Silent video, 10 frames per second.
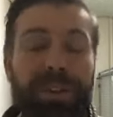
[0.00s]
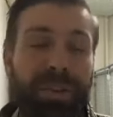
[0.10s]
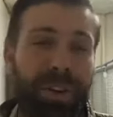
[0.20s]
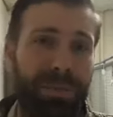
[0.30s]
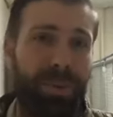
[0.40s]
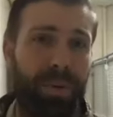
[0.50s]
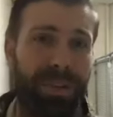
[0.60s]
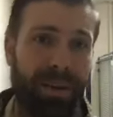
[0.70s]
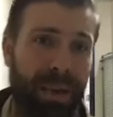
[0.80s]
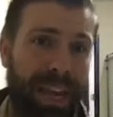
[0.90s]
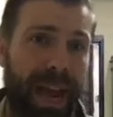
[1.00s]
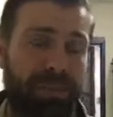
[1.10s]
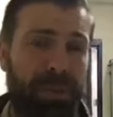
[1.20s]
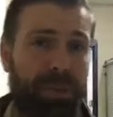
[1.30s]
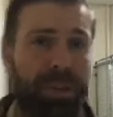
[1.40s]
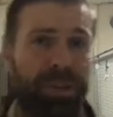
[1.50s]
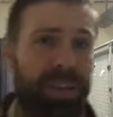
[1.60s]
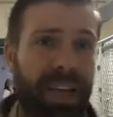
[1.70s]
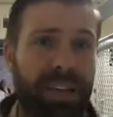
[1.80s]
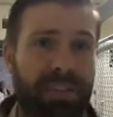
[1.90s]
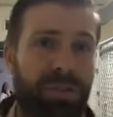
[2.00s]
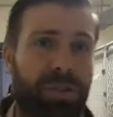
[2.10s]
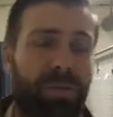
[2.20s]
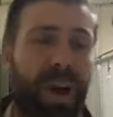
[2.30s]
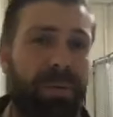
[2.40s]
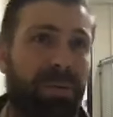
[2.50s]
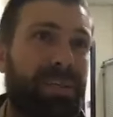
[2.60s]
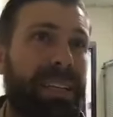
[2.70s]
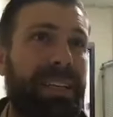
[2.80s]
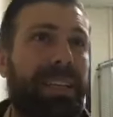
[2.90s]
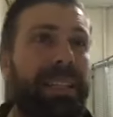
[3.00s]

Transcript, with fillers: very important that we capture a bunch of days. There's probably